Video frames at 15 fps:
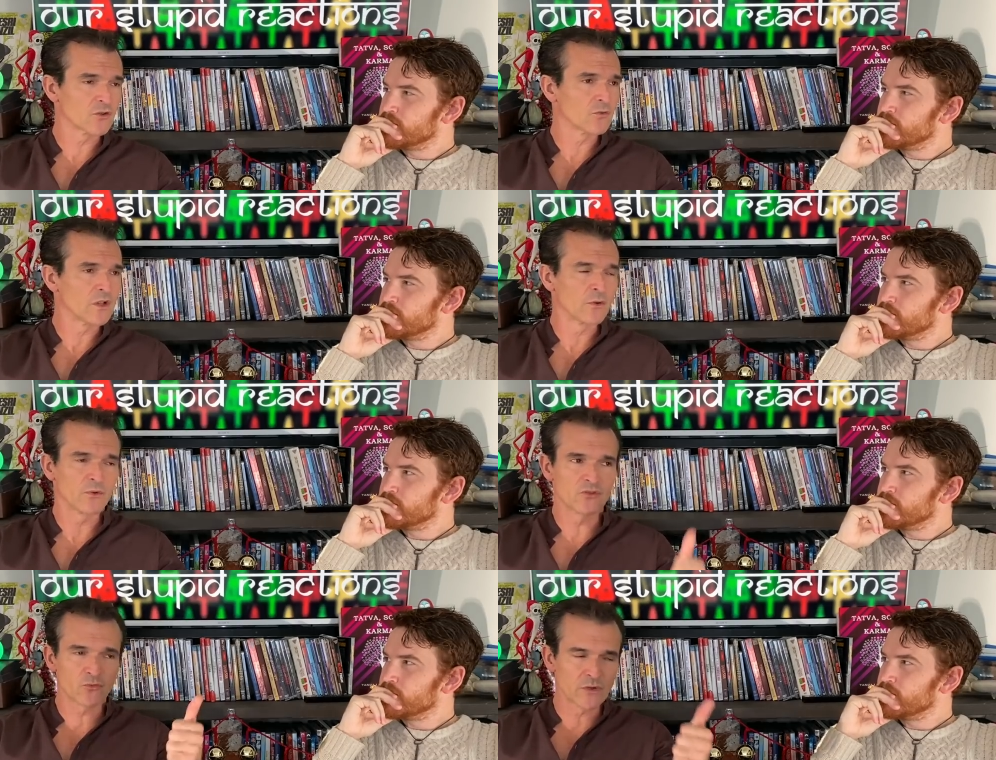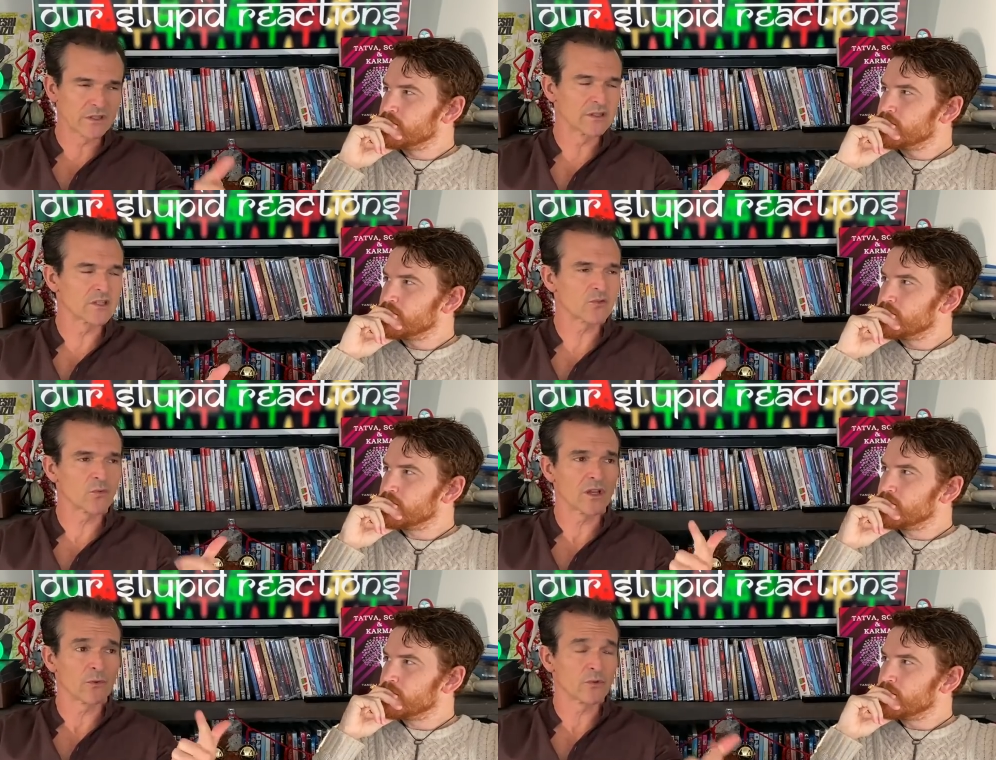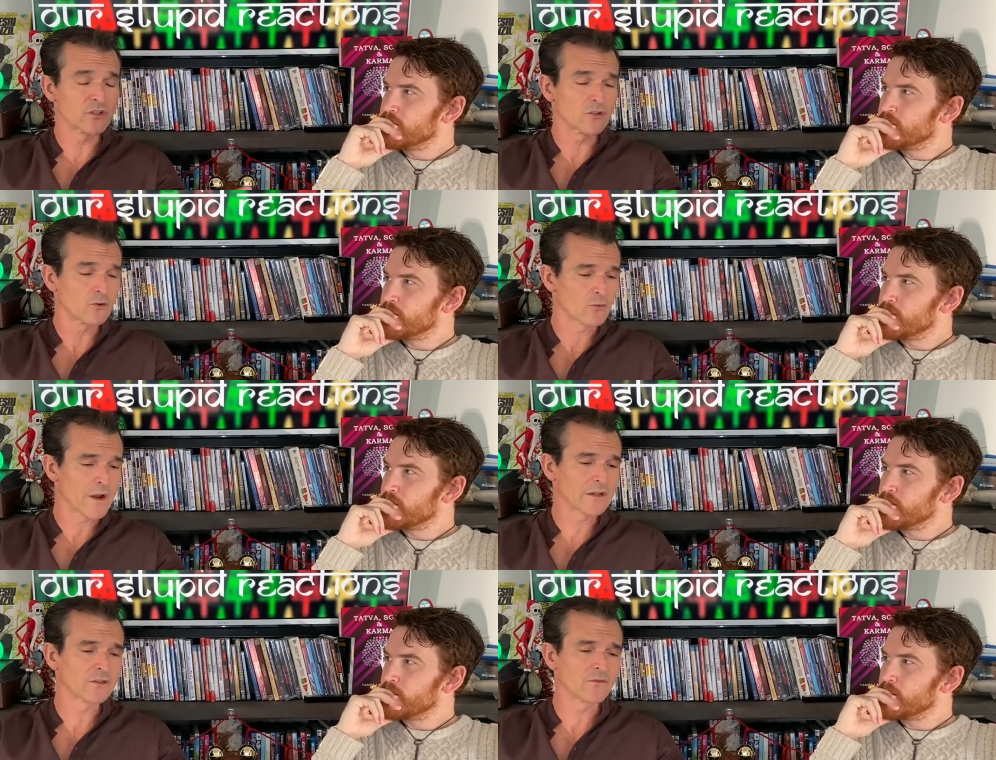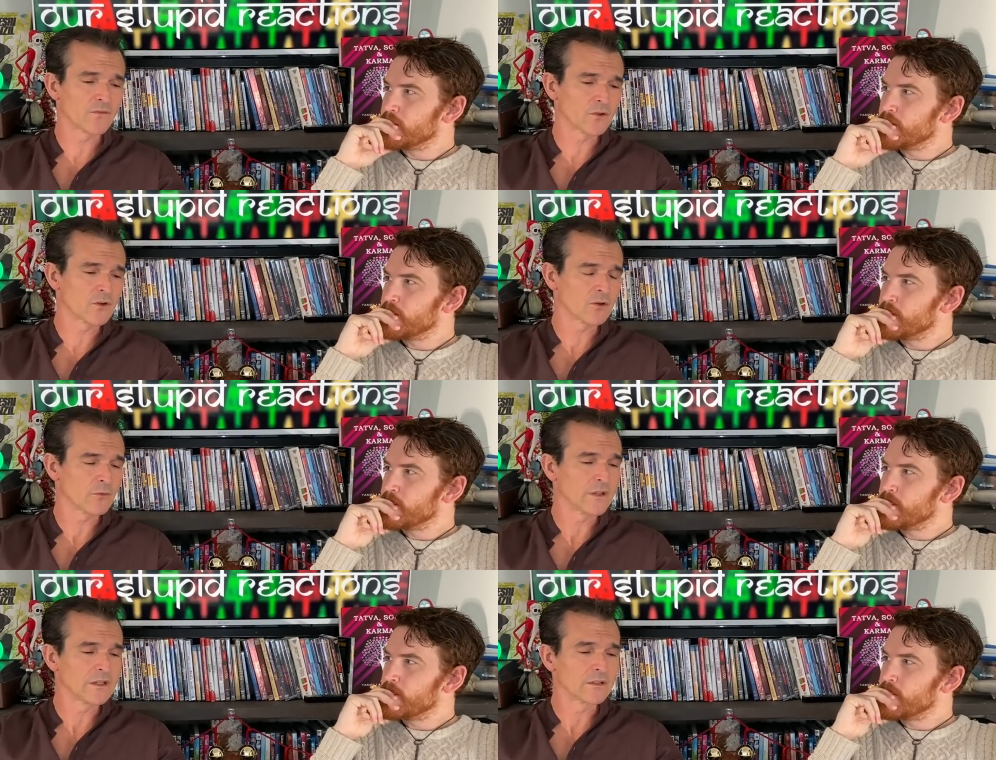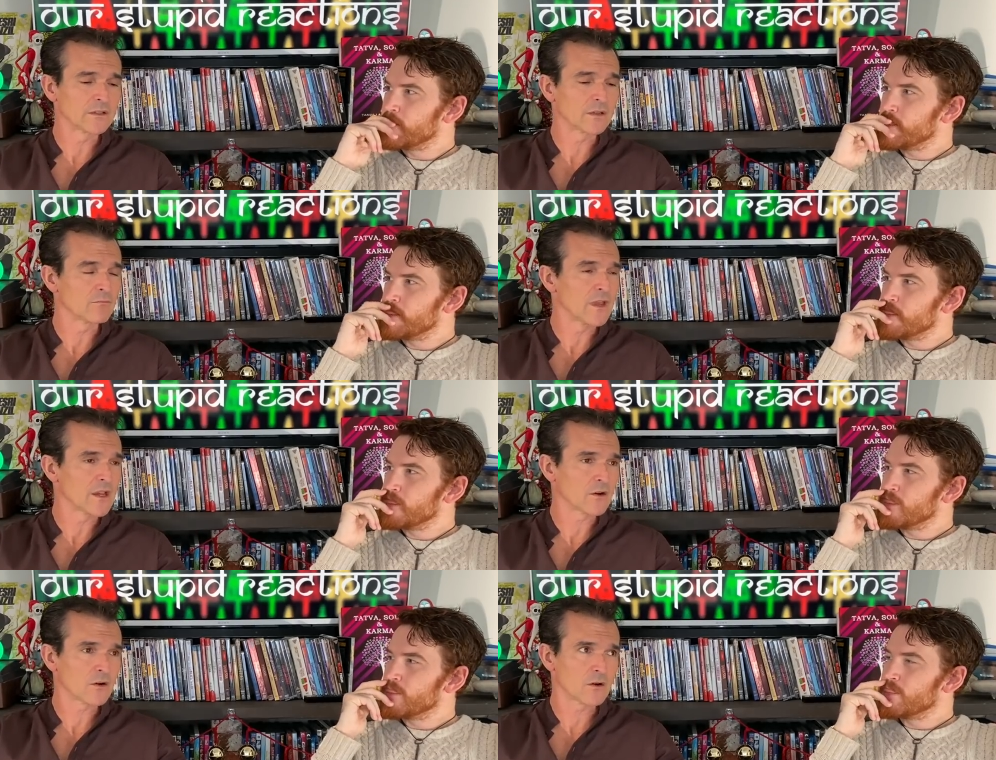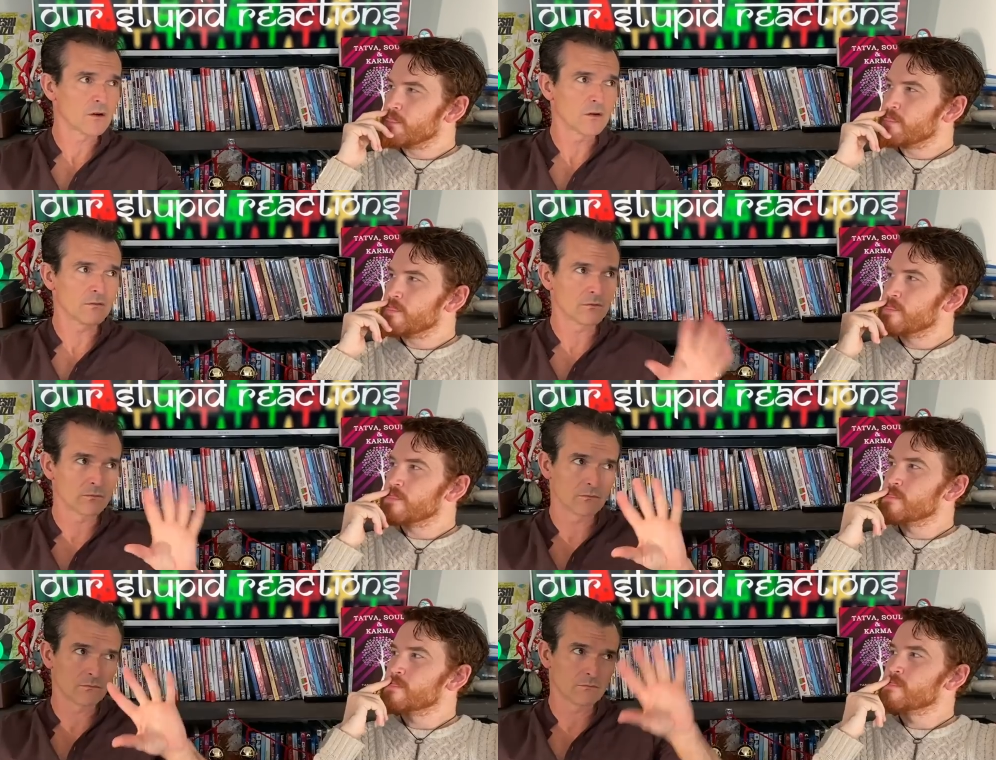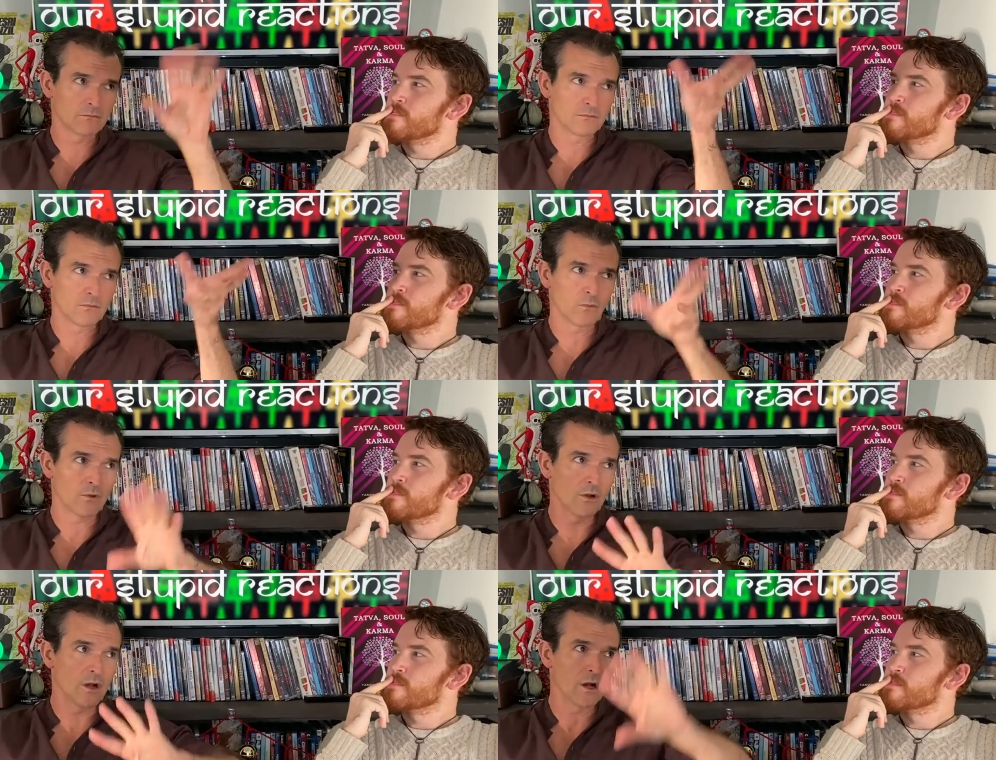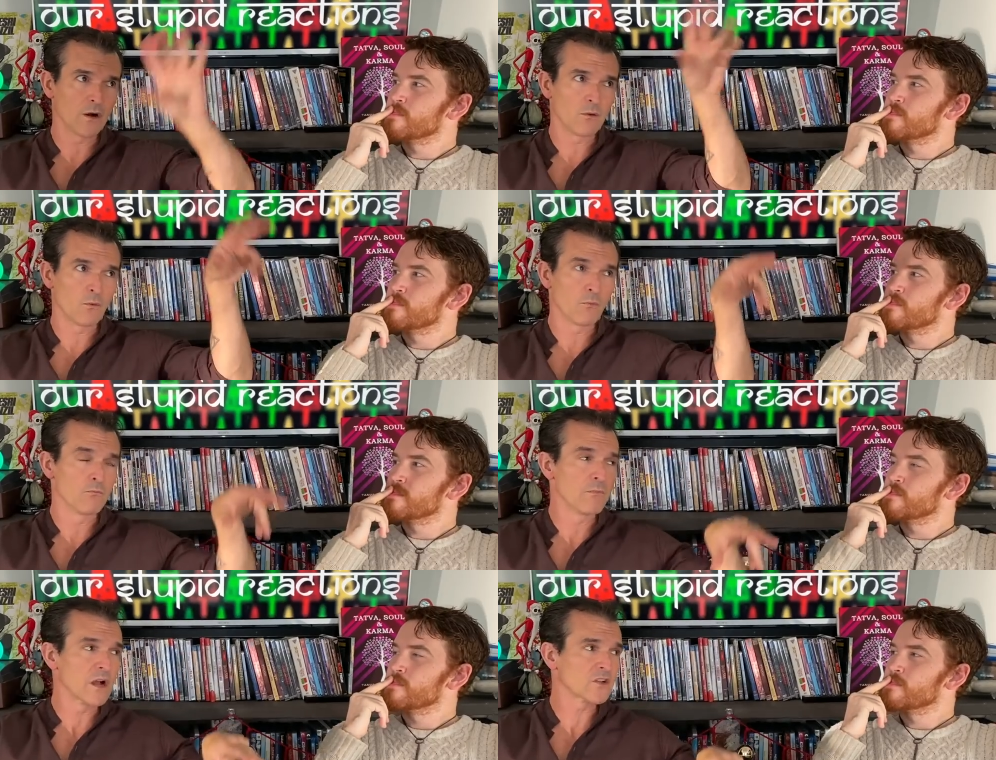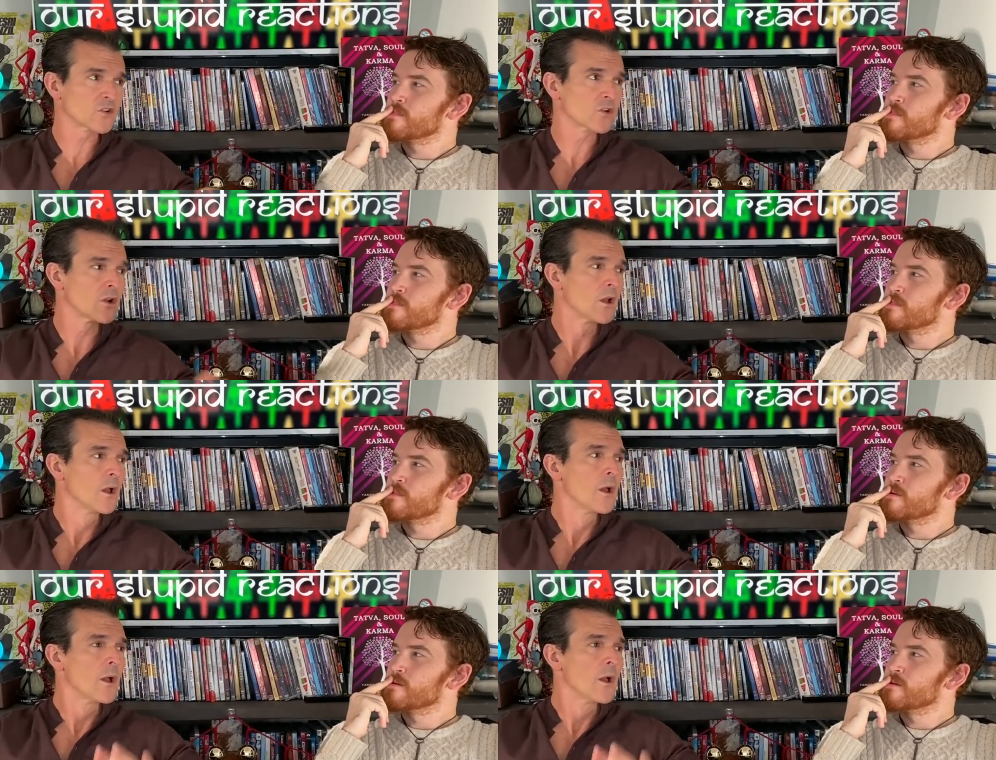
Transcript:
Speaker 1: that it was written this way and was directed for Kareena to make her uh, much